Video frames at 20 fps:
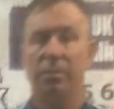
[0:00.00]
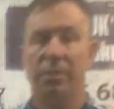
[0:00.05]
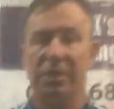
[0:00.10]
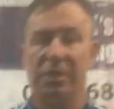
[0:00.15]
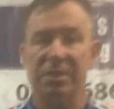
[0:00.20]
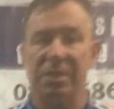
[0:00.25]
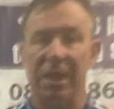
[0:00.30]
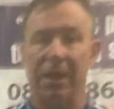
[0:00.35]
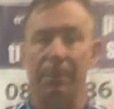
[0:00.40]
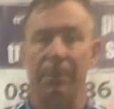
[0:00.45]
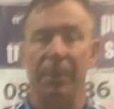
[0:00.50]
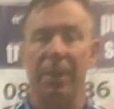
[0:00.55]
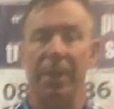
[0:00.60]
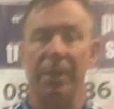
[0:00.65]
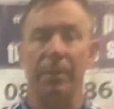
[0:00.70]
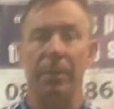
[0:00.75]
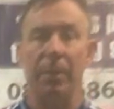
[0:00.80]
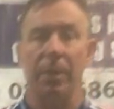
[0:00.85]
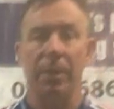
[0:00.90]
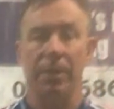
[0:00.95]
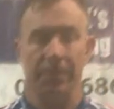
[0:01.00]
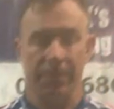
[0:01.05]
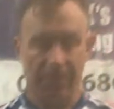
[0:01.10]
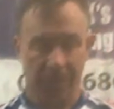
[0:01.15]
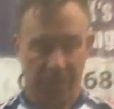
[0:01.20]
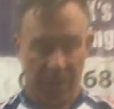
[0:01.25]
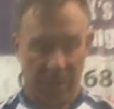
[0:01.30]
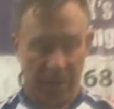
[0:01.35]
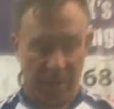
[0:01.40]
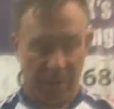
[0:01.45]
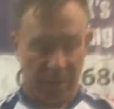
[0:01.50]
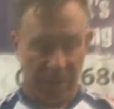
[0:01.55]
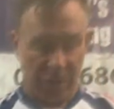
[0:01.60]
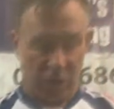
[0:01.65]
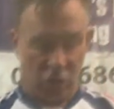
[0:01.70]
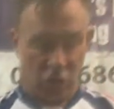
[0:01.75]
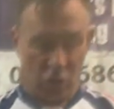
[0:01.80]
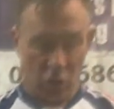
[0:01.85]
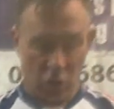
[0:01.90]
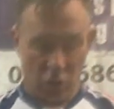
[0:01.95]
bit of sandpaper,
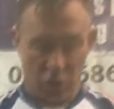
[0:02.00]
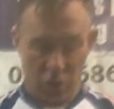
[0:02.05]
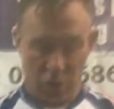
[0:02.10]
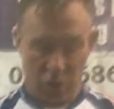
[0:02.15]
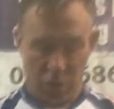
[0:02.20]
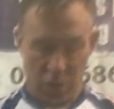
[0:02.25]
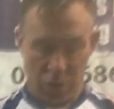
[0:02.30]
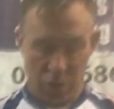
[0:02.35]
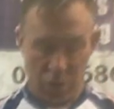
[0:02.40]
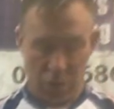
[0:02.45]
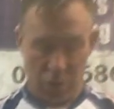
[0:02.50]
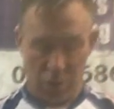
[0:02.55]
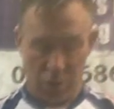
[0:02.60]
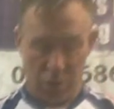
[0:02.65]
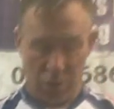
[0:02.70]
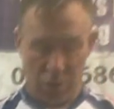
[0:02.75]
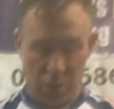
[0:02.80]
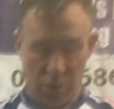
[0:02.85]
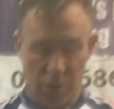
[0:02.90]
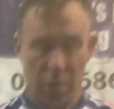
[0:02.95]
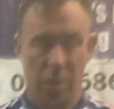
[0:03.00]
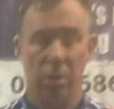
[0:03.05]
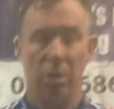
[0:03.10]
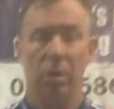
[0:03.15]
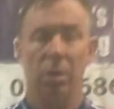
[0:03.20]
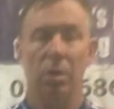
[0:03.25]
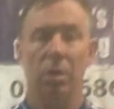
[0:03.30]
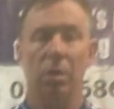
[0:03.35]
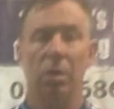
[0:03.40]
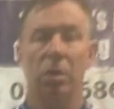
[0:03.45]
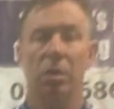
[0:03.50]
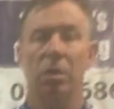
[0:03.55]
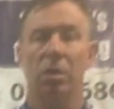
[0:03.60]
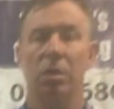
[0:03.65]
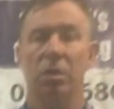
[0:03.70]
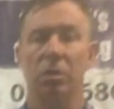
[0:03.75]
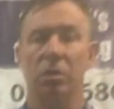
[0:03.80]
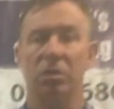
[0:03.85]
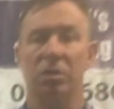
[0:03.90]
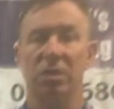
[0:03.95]
chalk,
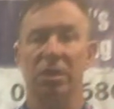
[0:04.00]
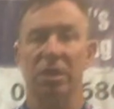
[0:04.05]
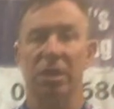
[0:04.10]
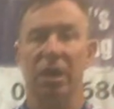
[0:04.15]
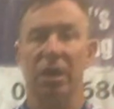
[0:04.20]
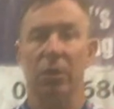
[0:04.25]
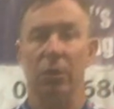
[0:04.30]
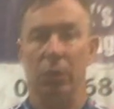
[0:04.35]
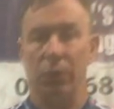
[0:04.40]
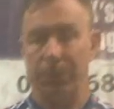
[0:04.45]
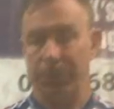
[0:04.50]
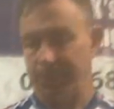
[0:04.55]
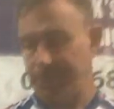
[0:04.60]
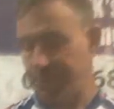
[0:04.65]
good to go.